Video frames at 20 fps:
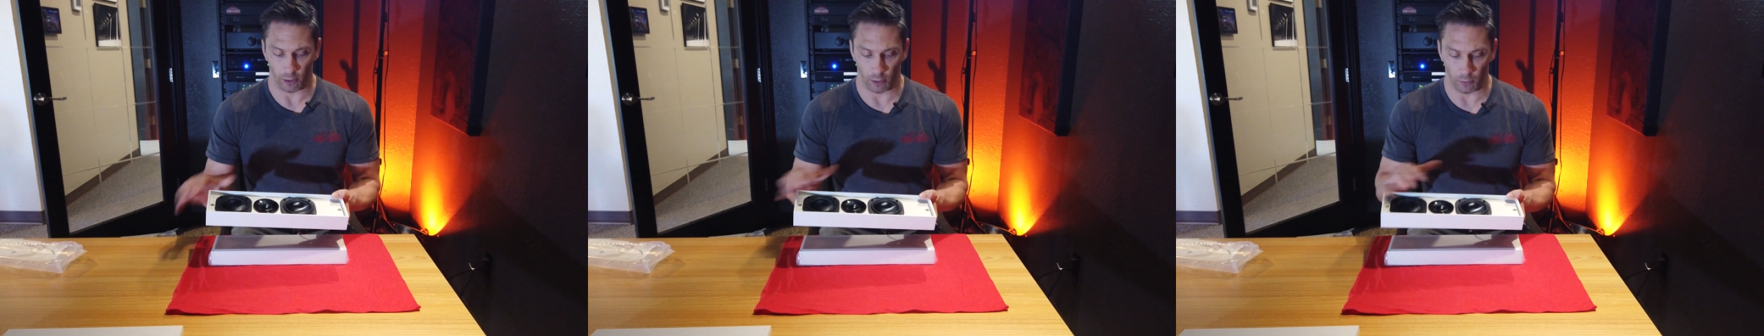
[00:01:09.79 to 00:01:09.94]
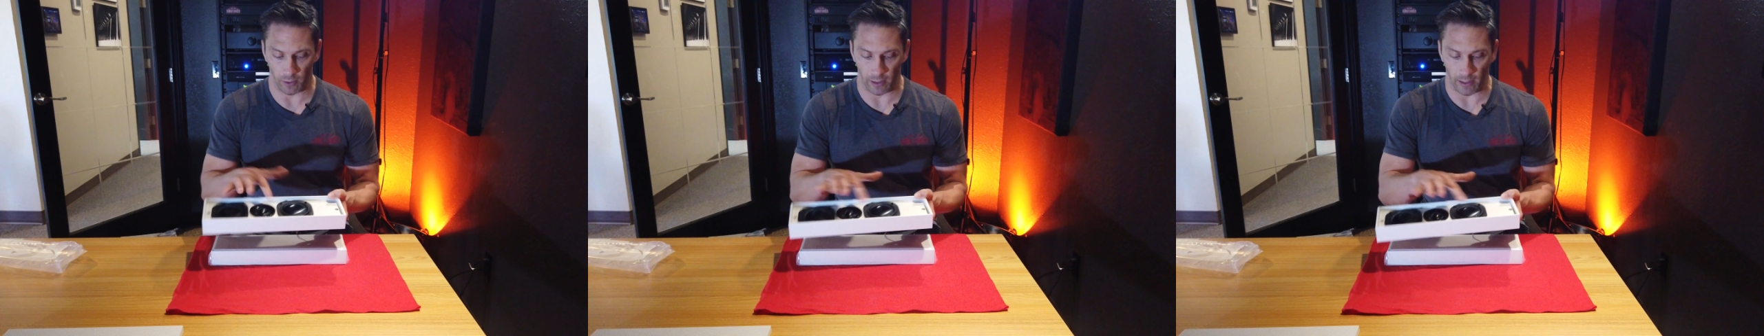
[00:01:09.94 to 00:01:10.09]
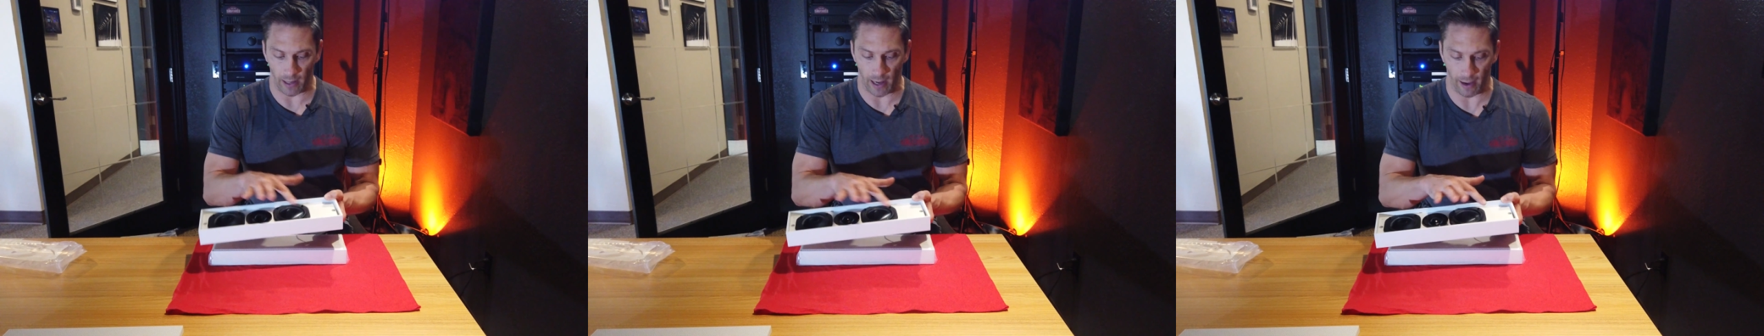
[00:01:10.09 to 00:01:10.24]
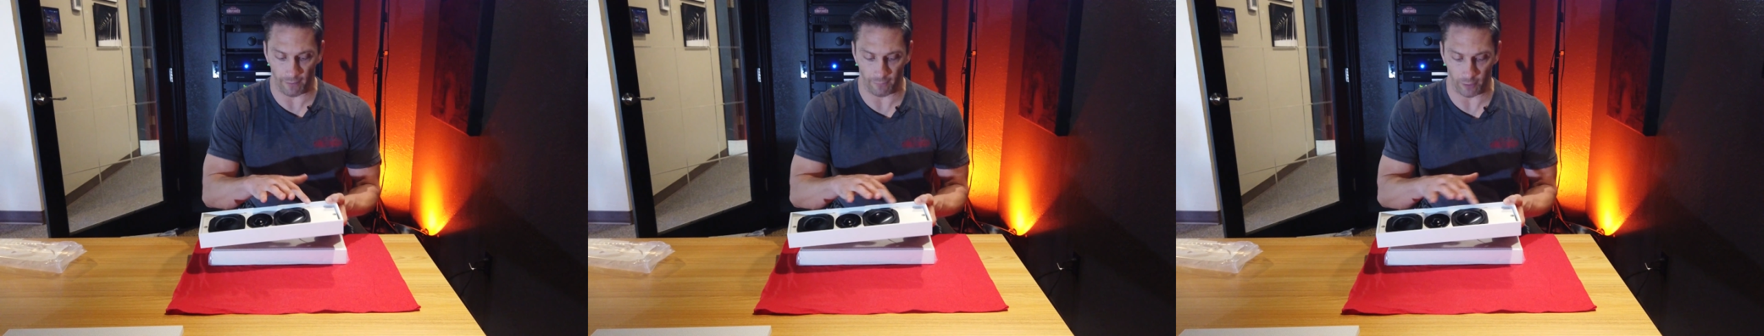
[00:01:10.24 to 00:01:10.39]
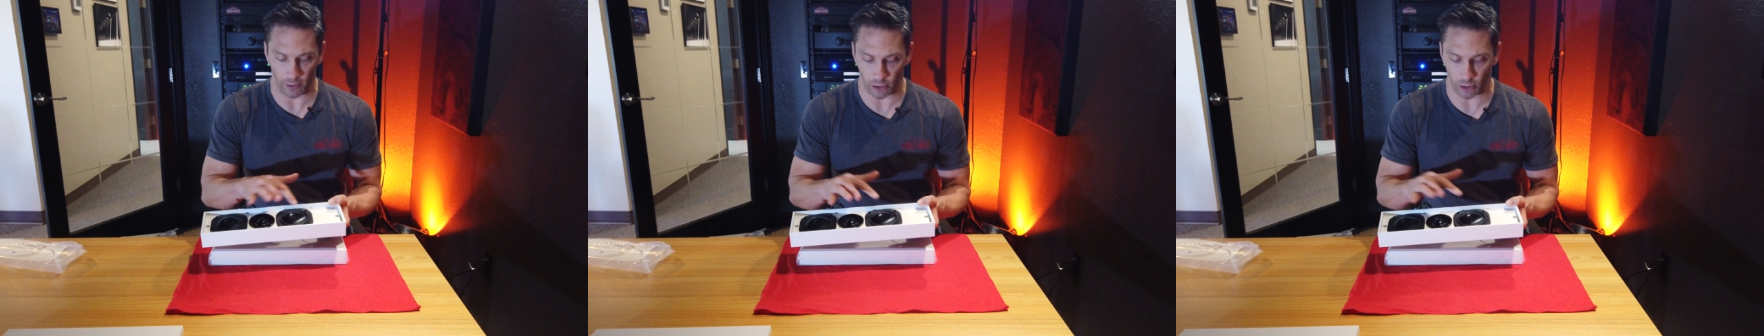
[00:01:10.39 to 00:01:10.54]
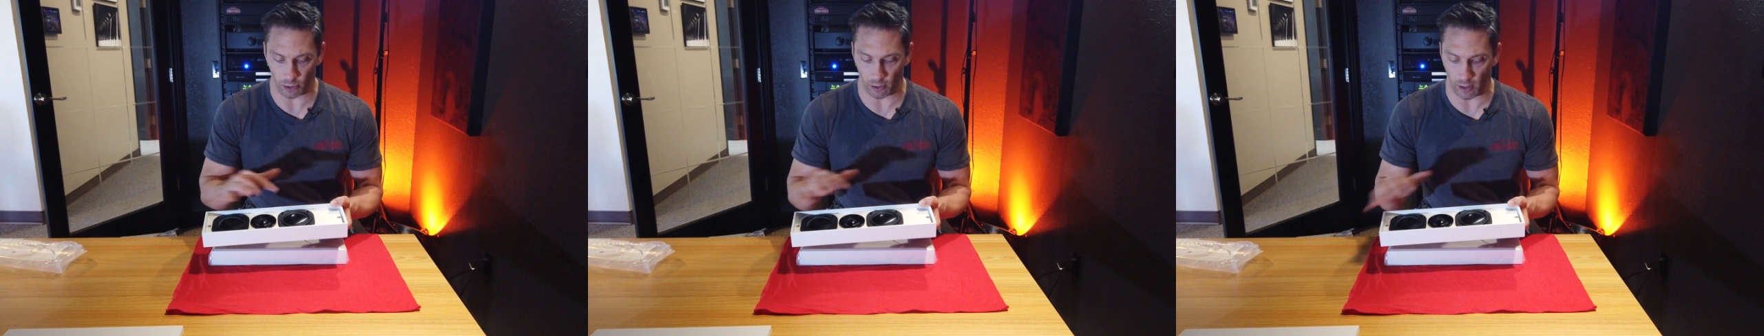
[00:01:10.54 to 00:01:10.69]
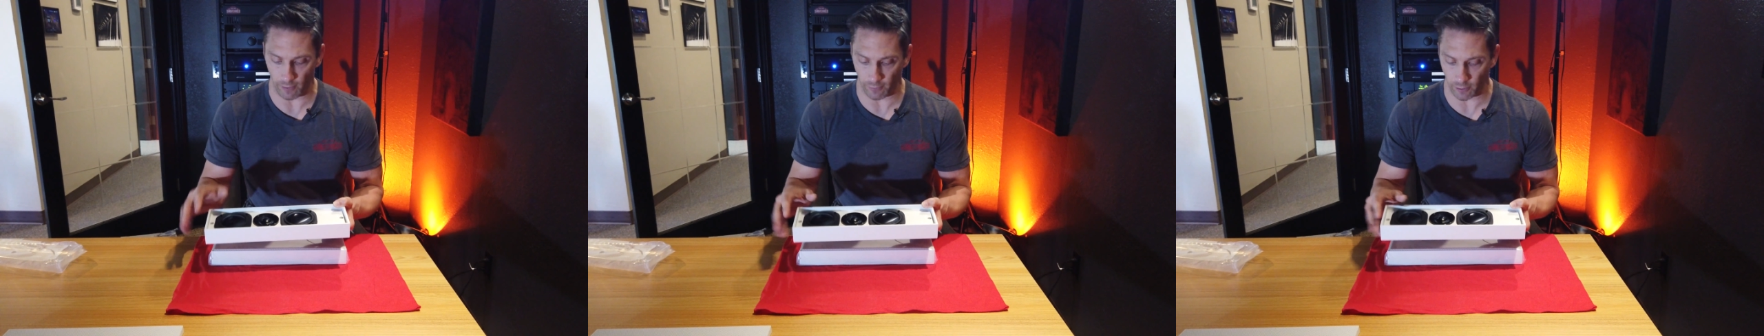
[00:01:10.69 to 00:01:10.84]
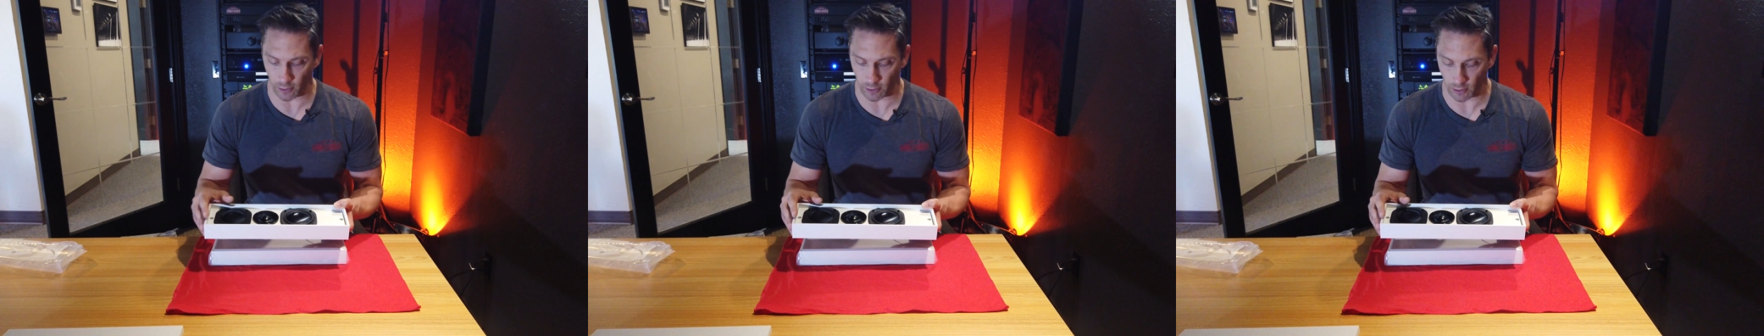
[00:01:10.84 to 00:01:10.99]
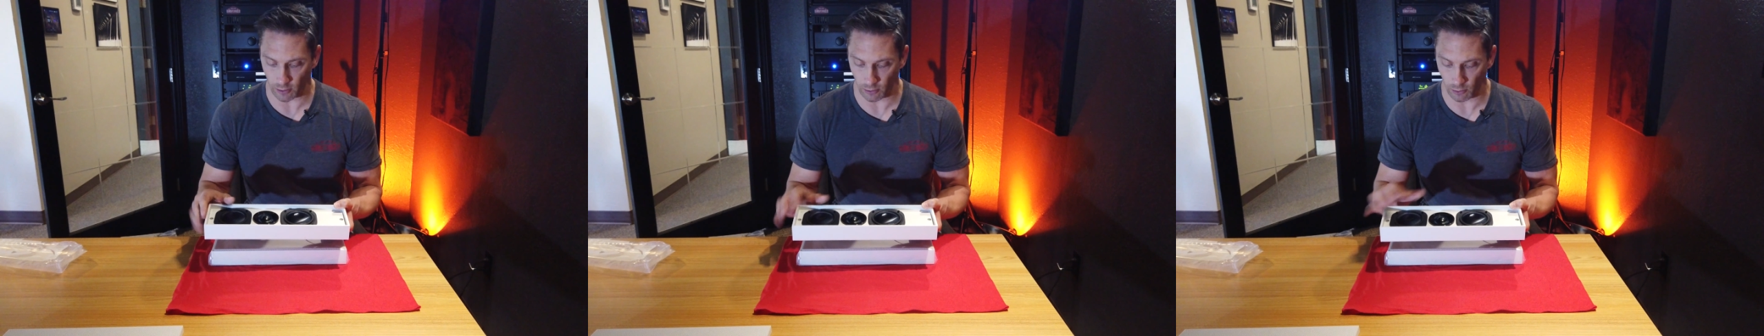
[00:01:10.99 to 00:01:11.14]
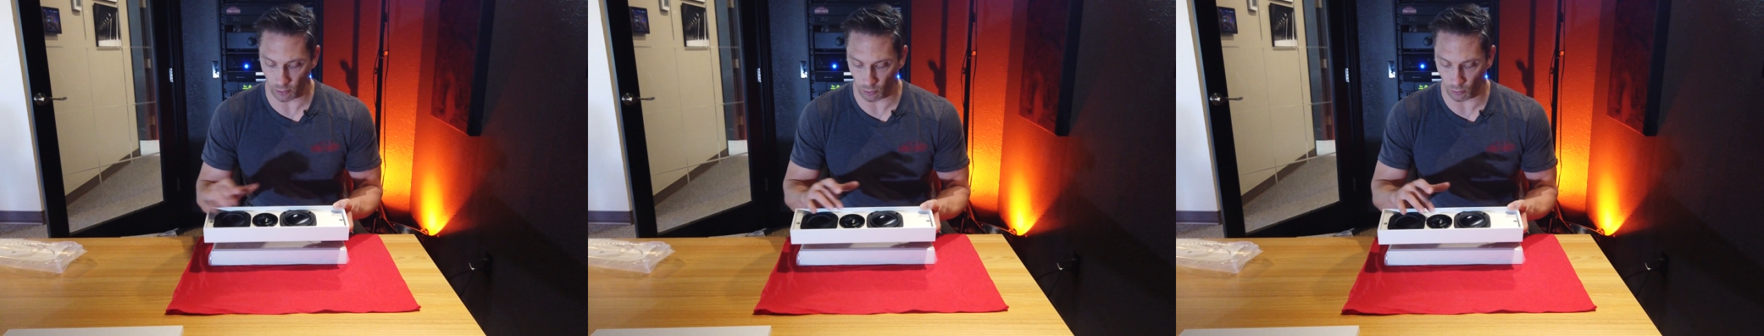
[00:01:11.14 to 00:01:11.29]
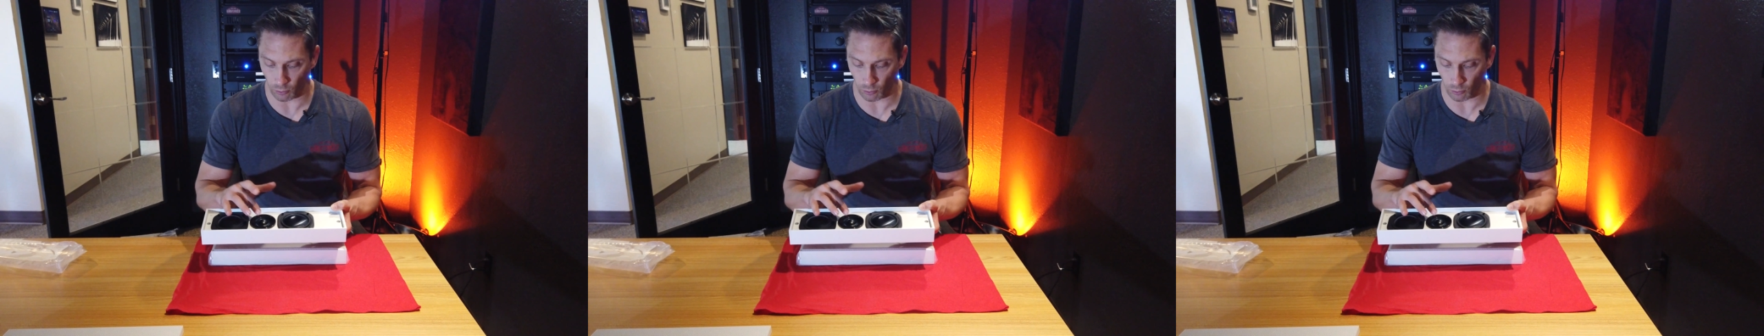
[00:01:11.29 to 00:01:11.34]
3.5-inch drivers,